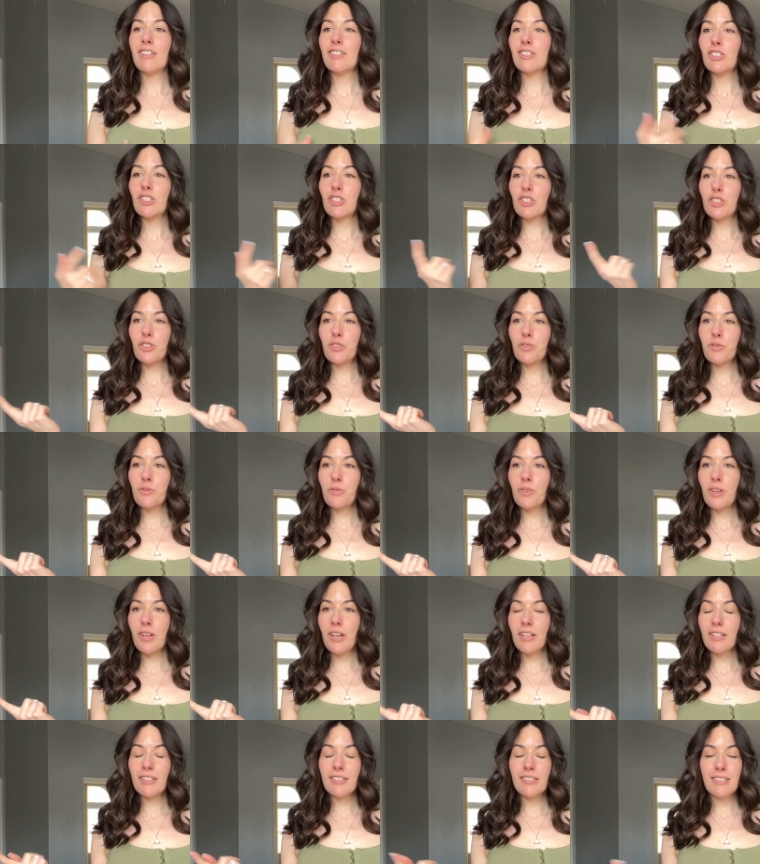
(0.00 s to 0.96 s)
just to
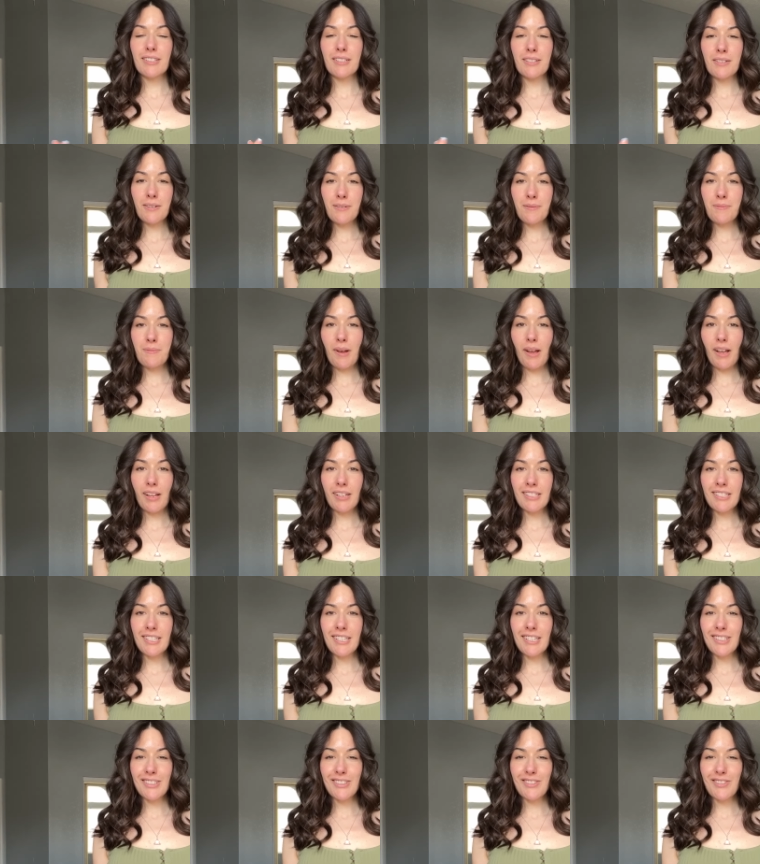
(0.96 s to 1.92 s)
get some
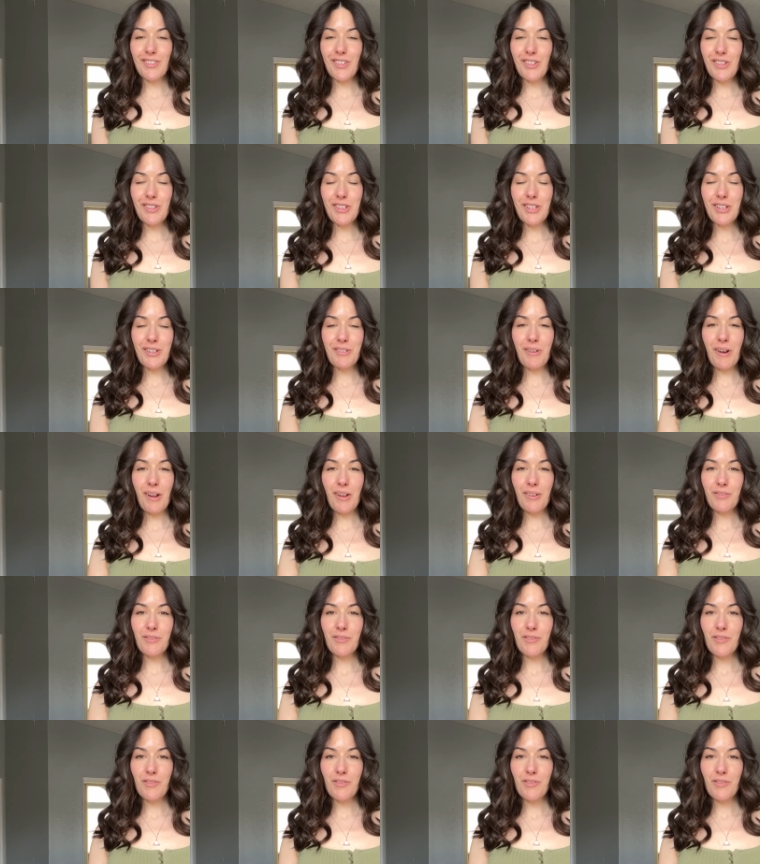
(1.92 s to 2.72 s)
ideas floating around